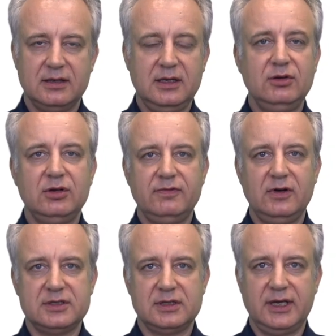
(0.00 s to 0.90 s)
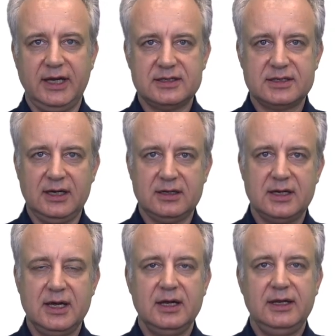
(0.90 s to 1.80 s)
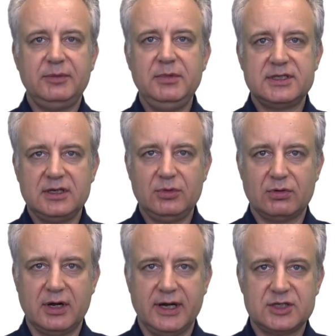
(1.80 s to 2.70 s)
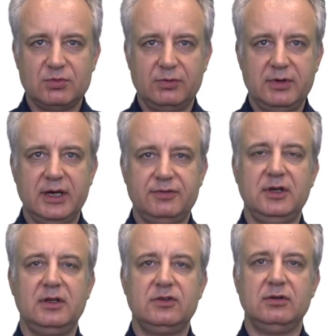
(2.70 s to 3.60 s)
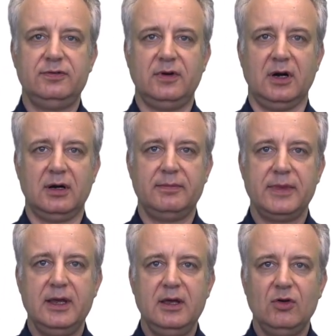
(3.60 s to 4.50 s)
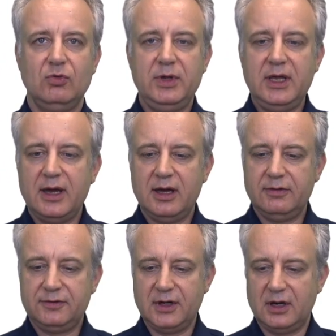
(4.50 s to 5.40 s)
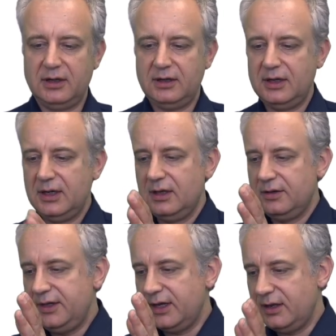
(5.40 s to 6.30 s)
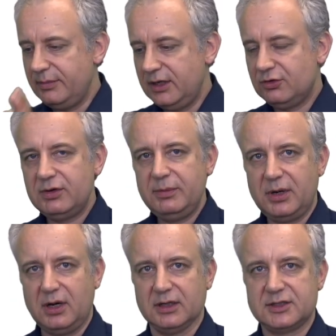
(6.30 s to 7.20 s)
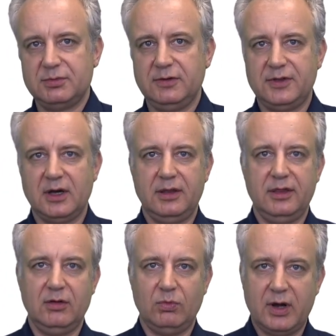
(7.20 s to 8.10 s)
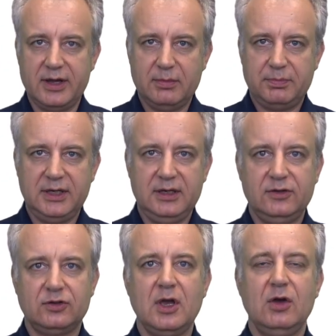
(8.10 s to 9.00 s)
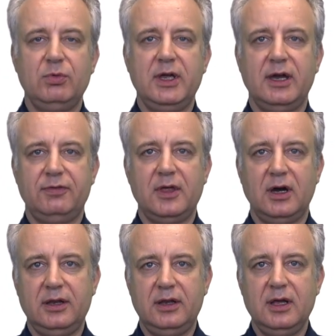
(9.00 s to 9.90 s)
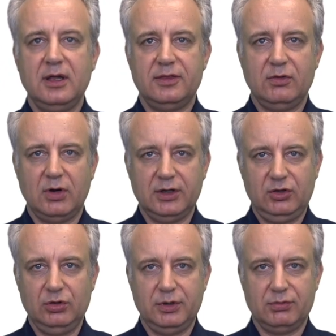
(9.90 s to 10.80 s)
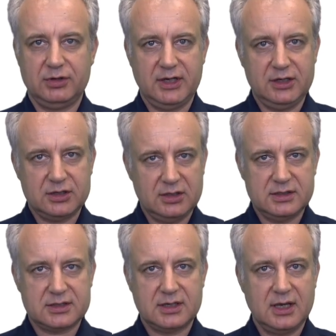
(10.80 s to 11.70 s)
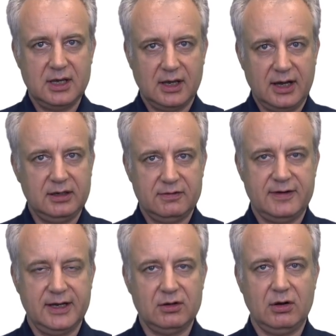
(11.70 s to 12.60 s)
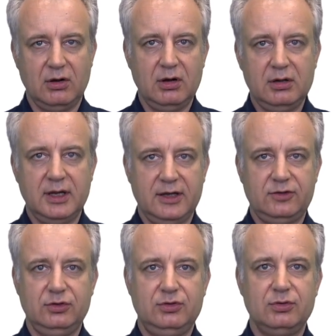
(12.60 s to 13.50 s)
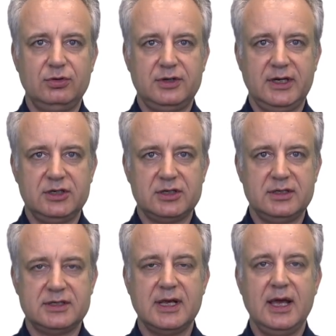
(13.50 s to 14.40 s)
the universal gate set. Let me summarize what we have done so far. We have done the elementary parts. We've done the wire piece, we have done the 1-qubit rotations, and in fact all SU2 rotations,